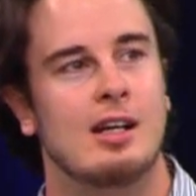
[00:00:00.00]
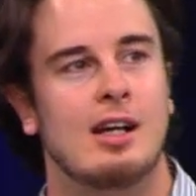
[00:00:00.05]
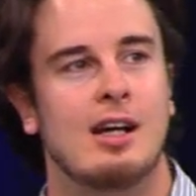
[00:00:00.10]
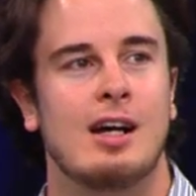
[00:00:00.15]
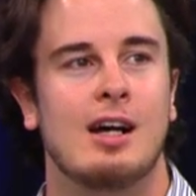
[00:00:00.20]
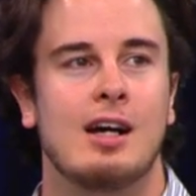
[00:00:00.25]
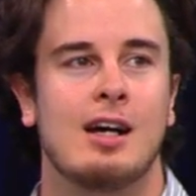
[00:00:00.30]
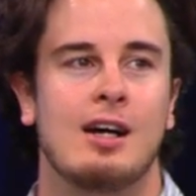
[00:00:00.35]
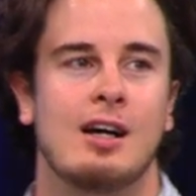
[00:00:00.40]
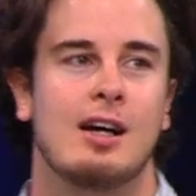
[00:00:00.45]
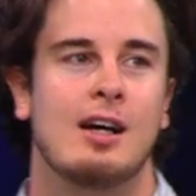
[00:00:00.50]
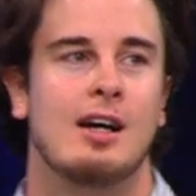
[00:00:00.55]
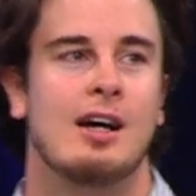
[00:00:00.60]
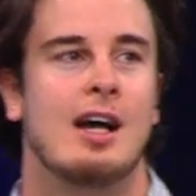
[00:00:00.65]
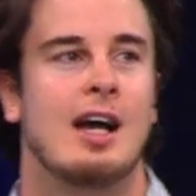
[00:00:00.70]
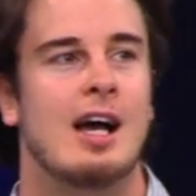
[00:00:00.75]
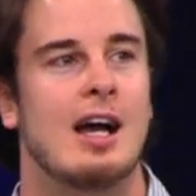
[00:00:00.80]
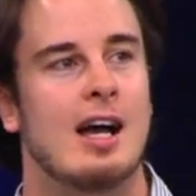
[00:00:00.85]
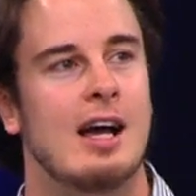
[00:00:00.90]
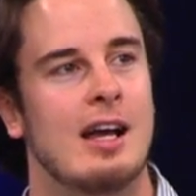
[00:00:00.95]
Uh,
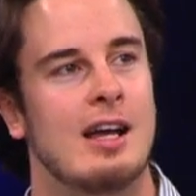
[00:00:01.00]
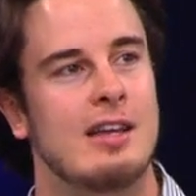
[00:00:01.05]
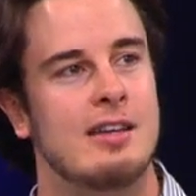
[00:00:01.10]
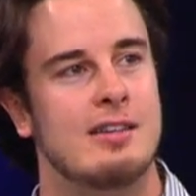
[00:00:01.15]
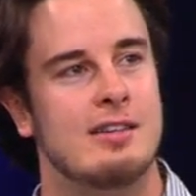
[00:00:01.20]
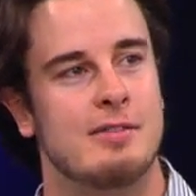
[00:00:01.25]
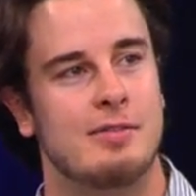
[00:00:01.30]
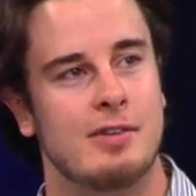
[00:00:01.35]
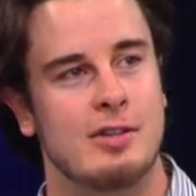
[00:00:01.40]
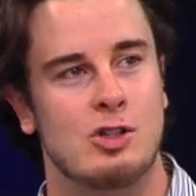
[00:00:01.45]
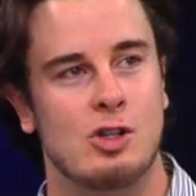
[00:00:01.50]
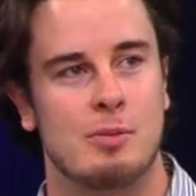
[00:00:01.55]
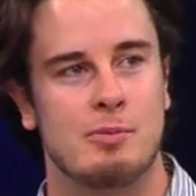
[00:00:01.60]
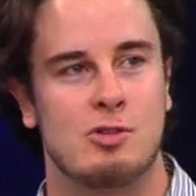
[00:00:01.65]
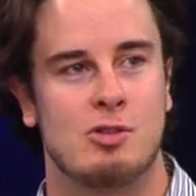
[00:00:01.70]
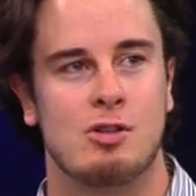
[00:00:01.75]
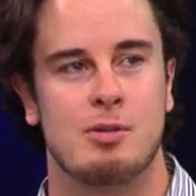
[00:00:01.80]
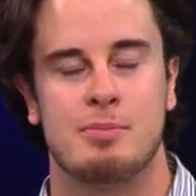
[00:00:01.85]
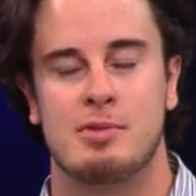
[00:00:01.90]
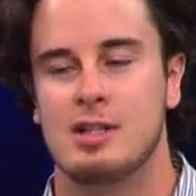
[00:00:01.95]
and for DOM
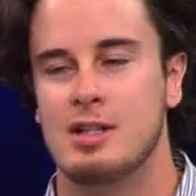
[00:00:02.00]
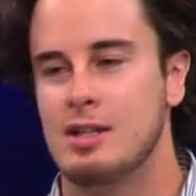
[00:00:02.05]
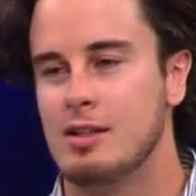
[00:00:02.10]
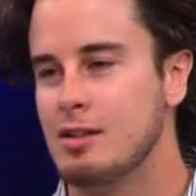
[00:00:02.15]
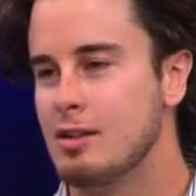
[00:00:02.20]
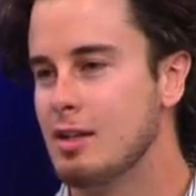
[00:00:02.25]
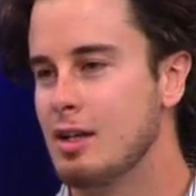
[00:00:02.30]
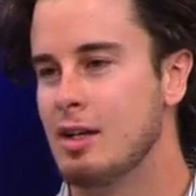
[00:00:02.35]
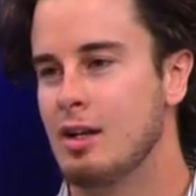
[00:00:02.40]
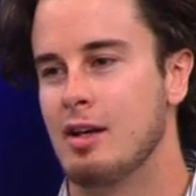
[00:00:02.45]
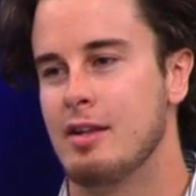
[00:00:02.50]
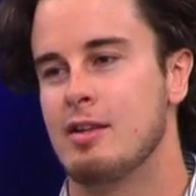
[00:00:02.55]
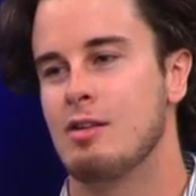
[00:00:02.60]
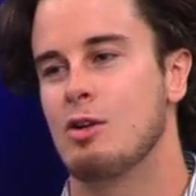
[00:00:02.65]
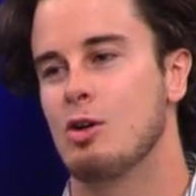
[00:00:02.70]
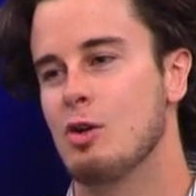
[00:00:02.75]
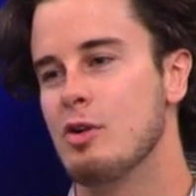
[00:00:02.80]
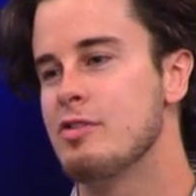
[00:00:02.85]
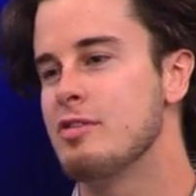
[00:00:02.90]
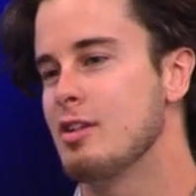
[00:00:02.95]
scripting, uh, there
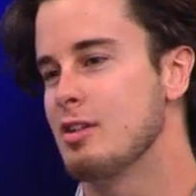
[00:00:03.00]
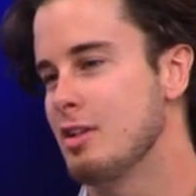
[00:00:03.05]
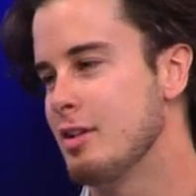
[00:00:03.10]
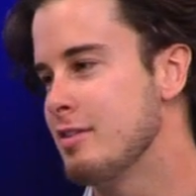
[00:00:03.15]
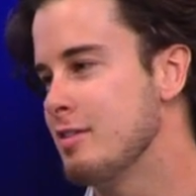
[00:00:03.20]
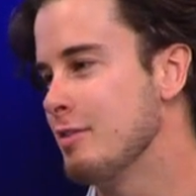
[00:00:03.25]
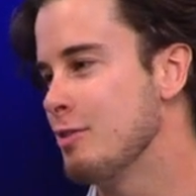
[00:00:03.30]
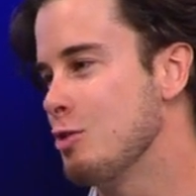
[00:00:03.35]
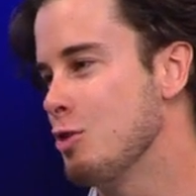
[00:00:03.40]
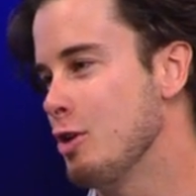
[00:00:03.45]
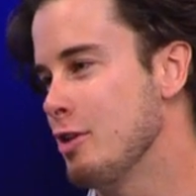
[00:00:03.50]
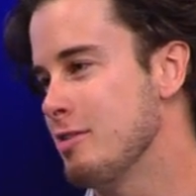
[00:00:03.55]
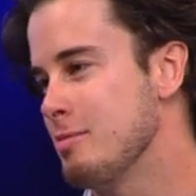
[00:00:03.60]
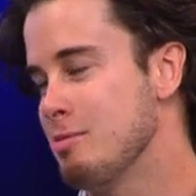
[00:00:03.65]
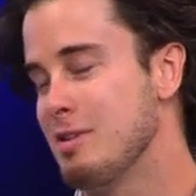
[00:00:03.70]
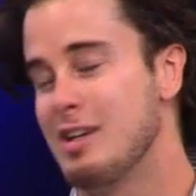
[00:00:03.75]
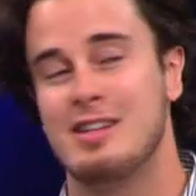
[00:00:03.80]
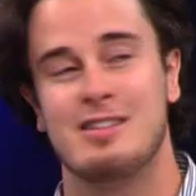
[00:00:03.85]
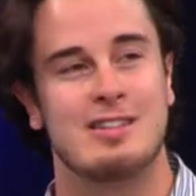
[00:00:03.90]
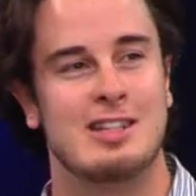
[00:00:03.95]
are also lots of
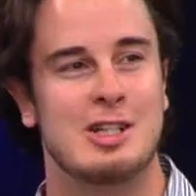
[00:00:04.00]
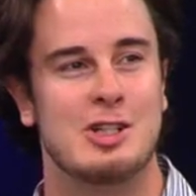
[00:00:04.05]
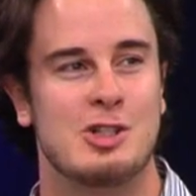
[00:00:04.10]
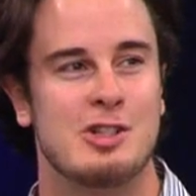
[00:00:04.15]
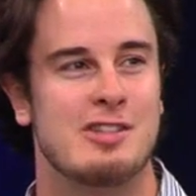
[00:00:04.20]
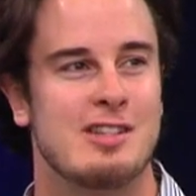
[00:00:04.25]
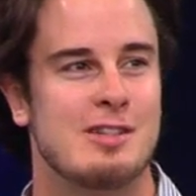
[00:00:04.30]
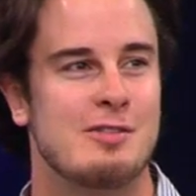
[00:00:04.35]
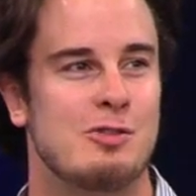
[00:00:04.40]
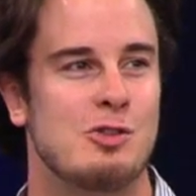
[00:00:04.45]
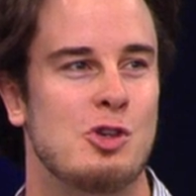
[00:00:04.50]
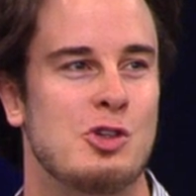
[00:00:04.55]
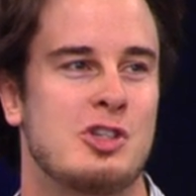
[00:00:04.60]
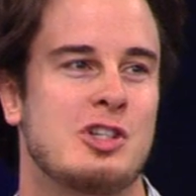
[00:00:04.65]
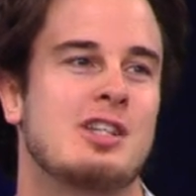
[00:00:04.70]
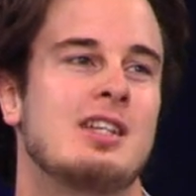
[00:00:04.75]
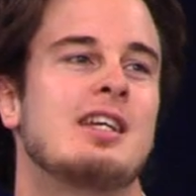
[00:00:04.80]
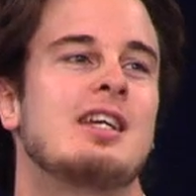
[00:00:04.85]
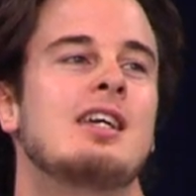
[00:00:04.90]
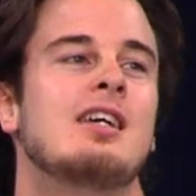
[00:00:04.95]
cross-browser issues,
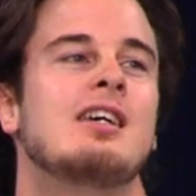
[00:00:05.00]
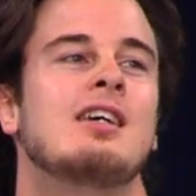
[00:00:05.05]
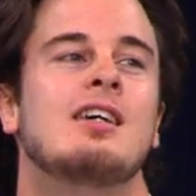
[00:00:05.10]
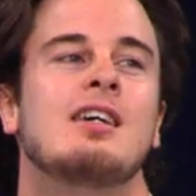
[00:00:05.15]
unfortunately.